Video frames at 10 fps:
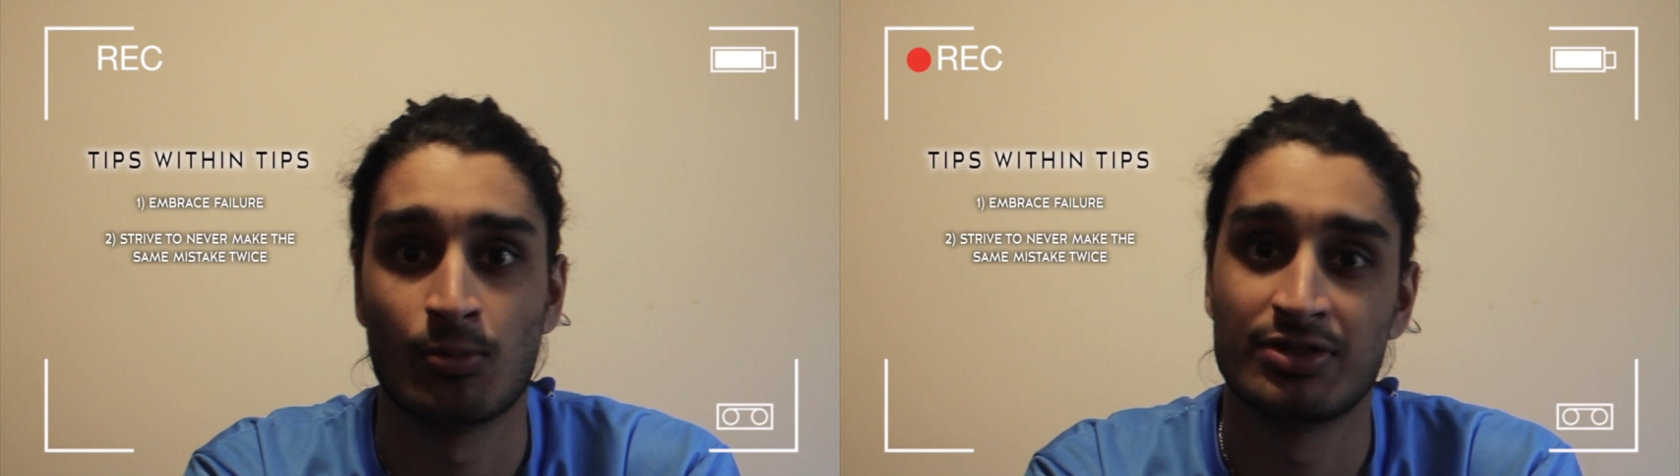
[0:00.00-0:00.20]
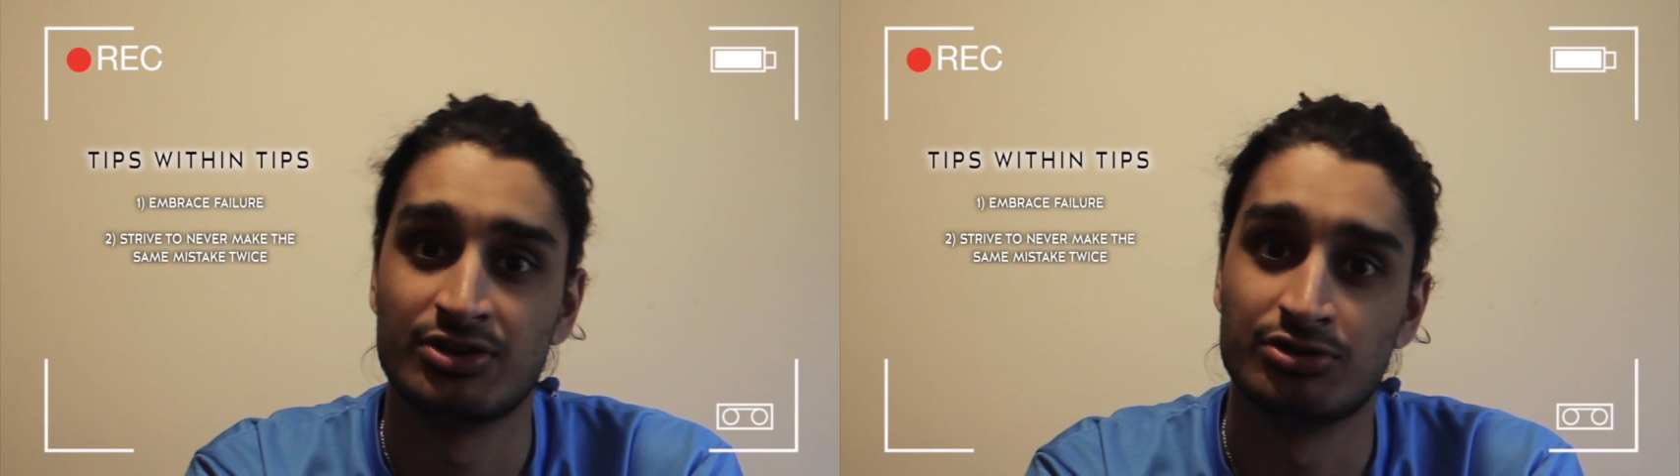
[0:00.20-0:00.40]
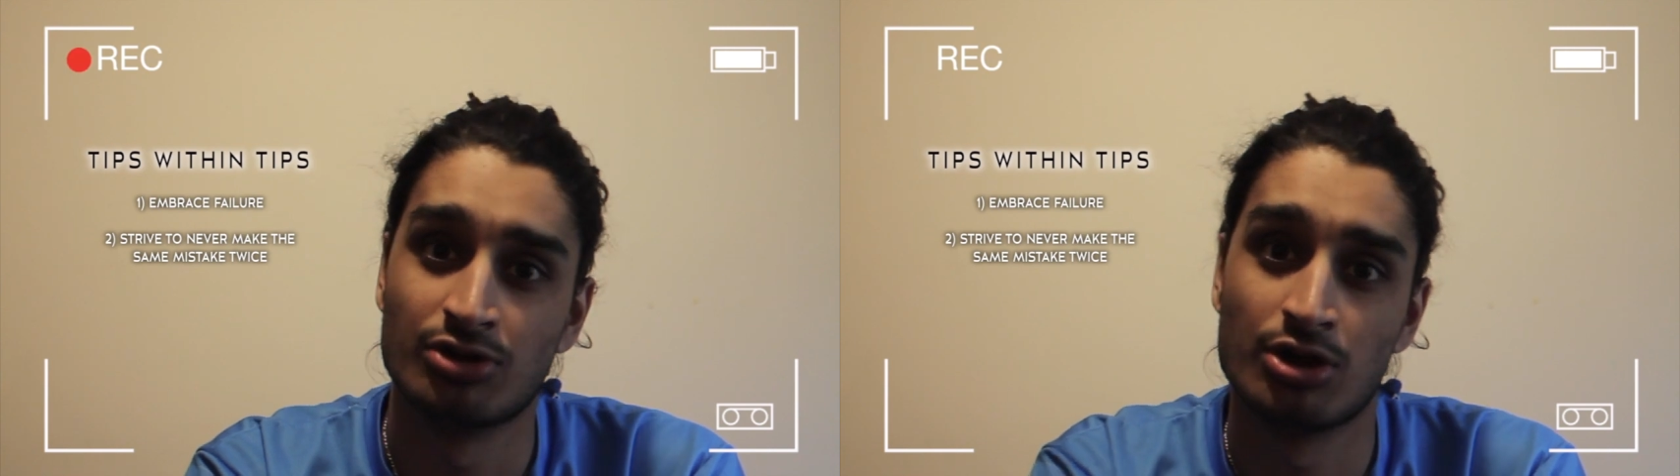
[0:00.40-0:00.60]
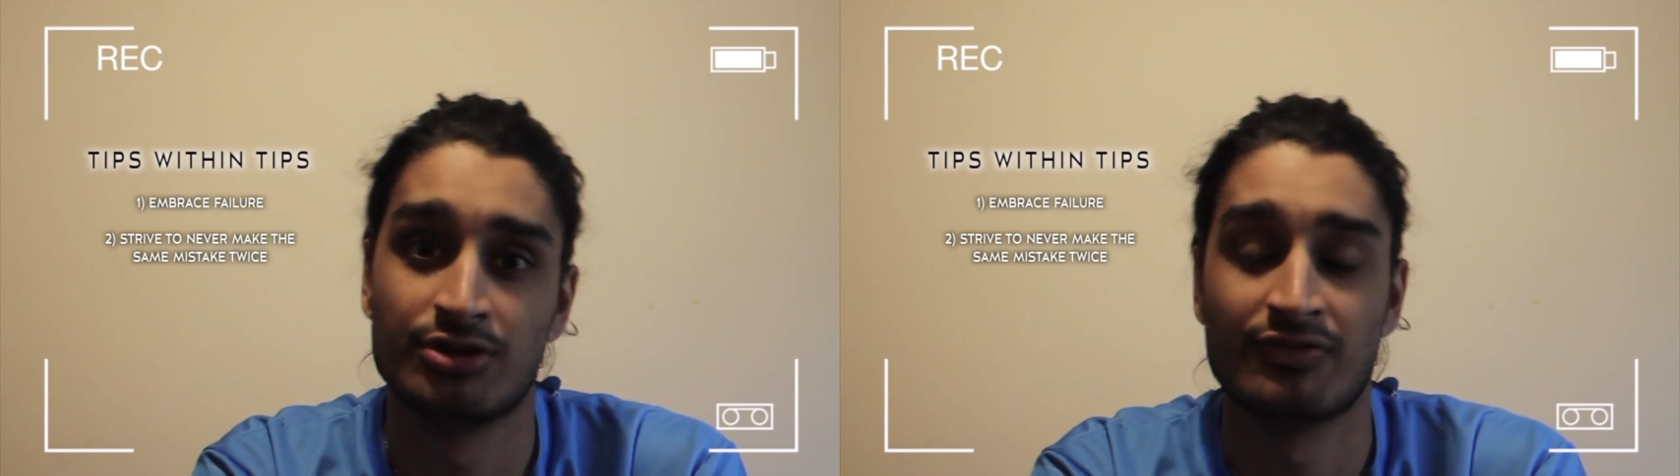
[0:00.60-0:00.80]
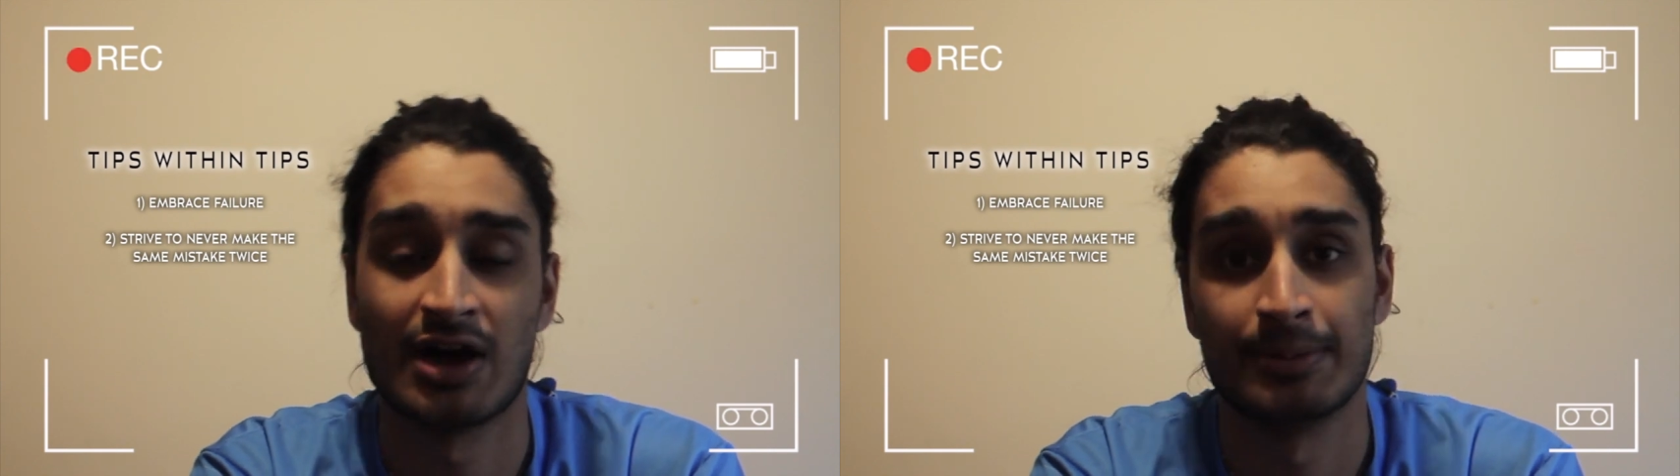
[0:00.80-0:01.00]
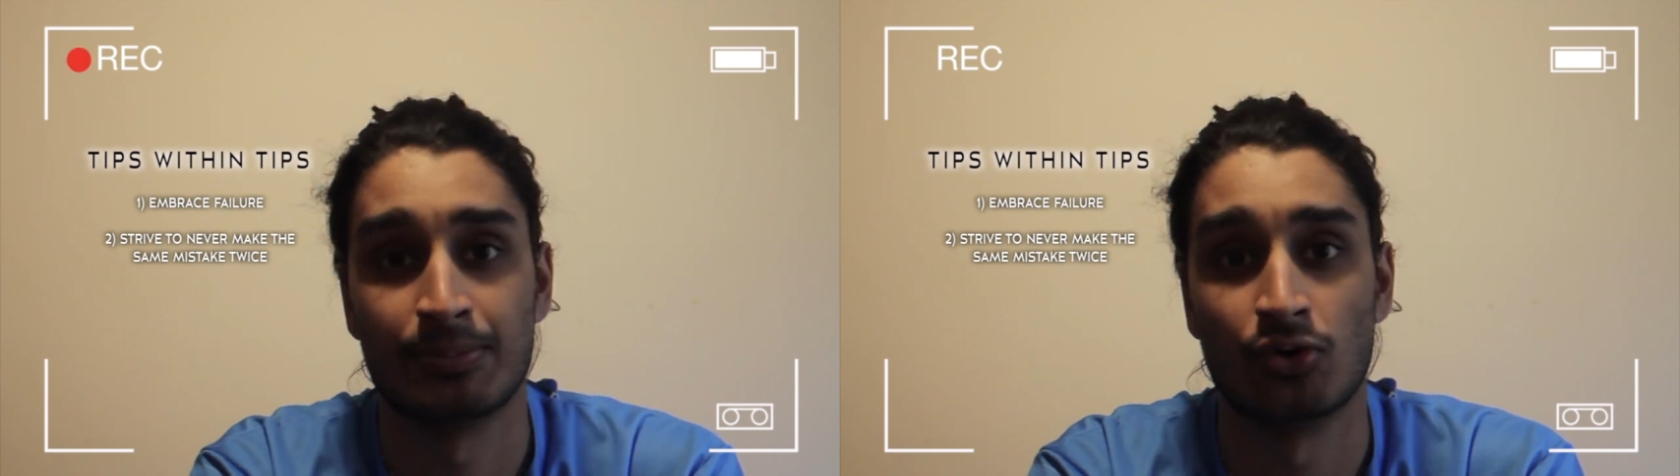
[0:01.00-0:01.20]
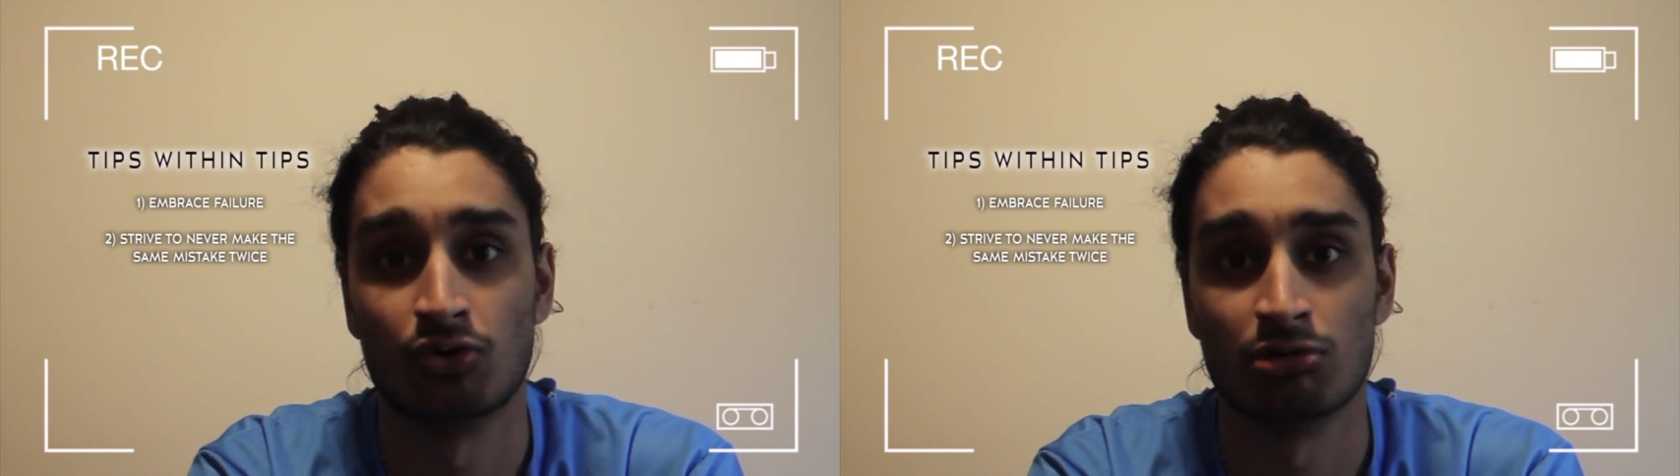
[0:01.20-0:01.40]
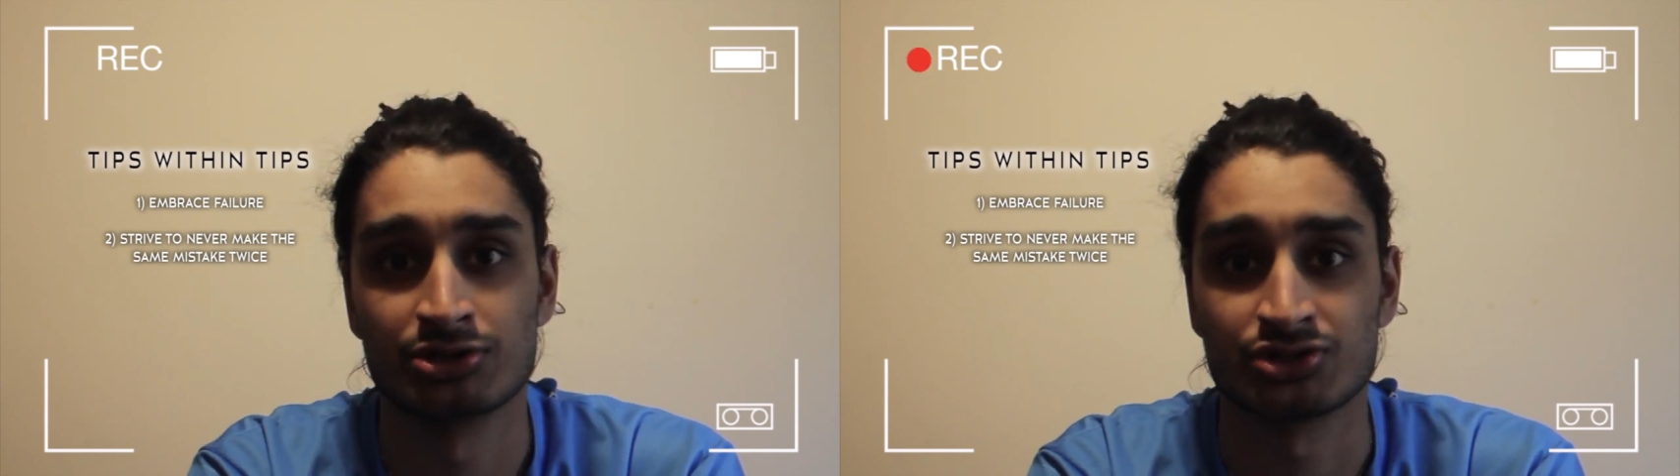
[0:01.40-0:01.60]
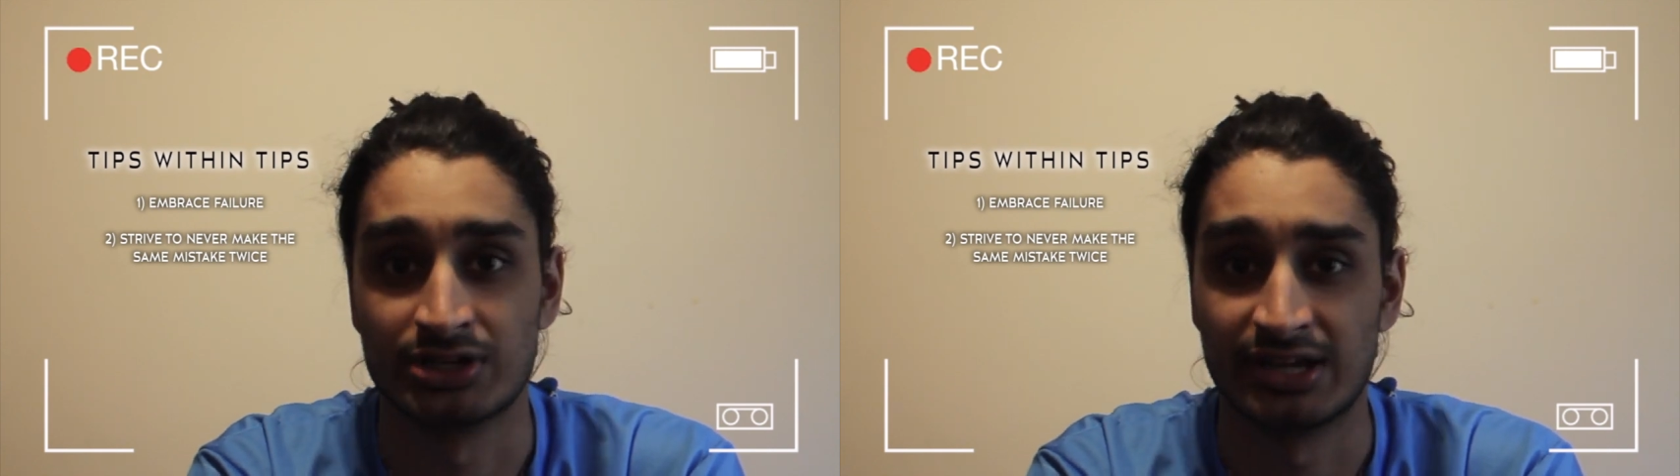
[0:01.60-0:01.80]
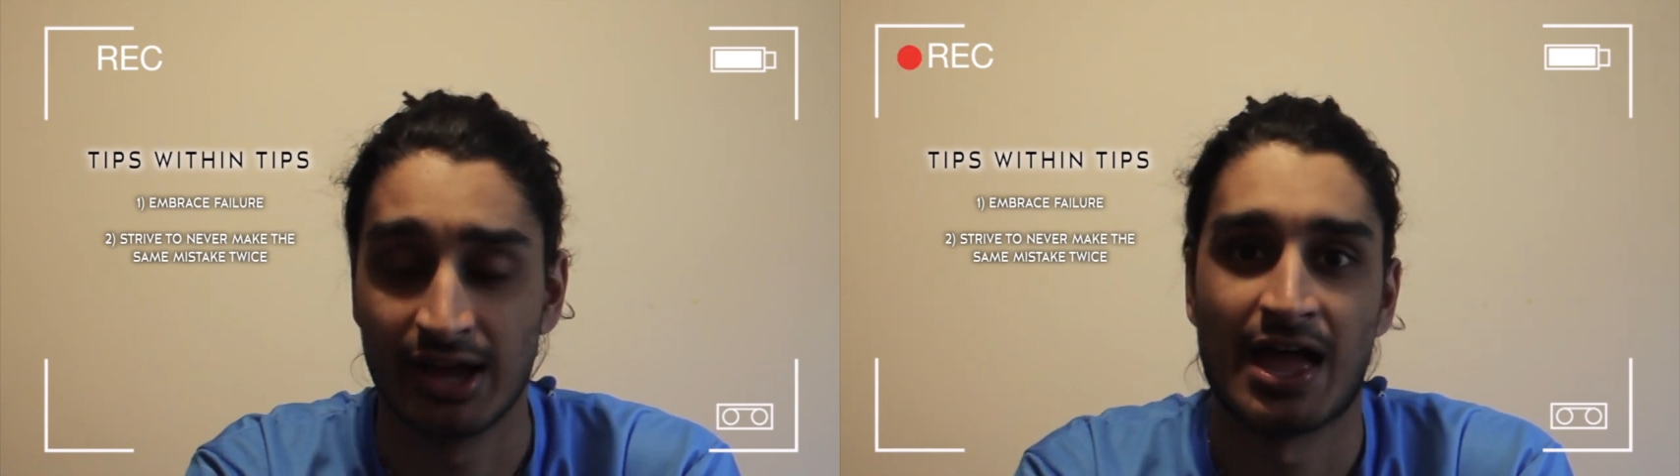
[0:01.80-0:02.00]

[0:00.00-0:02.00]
whether you know you've had a poor OSCE,